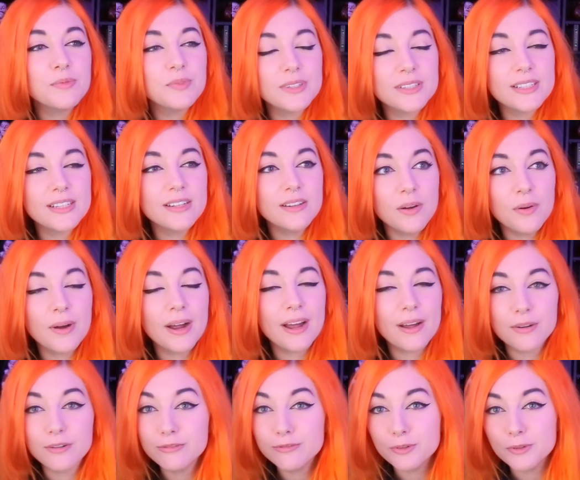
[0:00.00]
really know
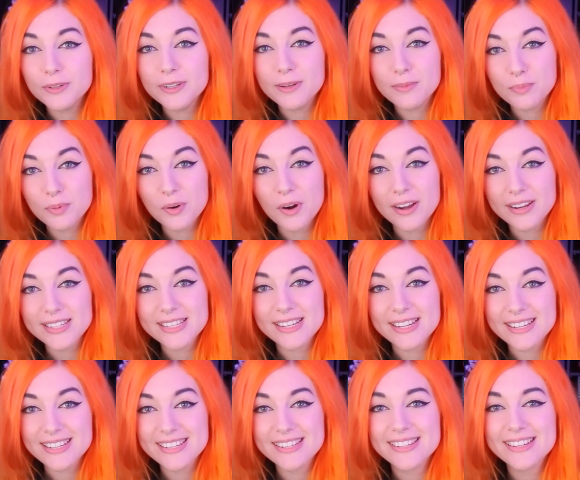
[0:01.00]
how to fully
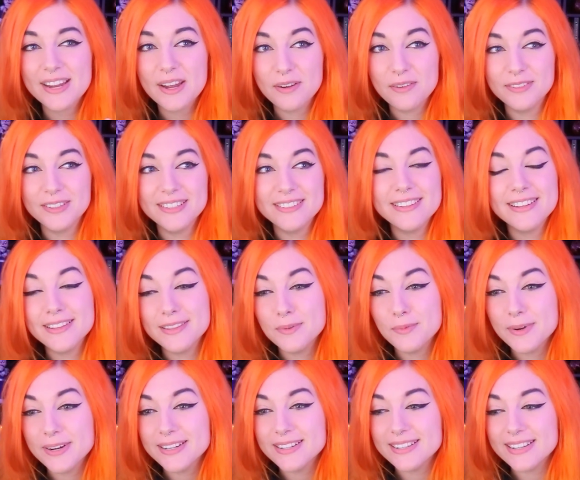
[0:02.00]
process everything that
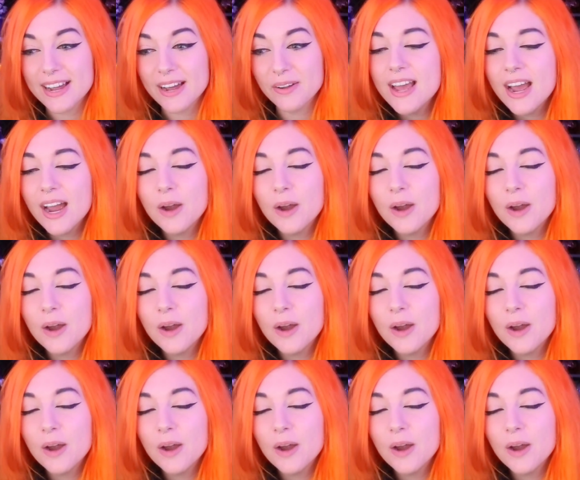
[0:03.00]
went down.